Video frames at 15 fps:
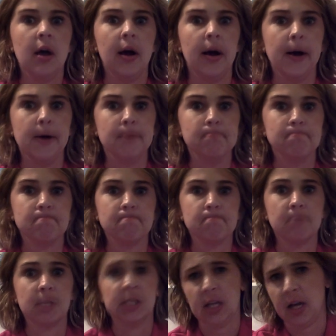
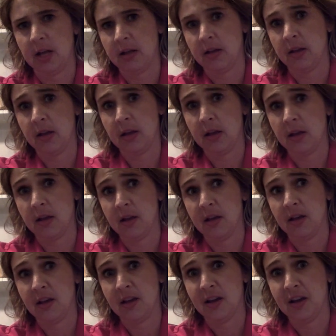Because um, I,
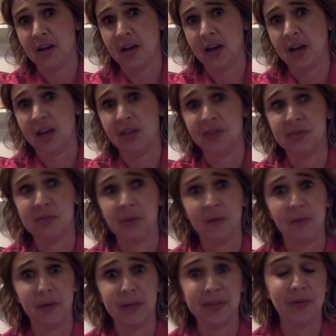I use my
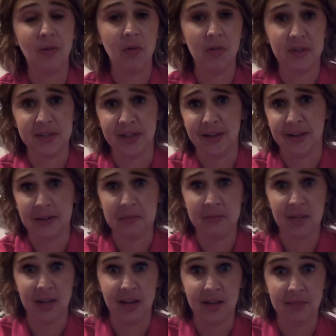voice all the time
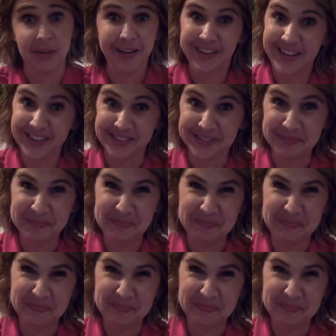and my eyes.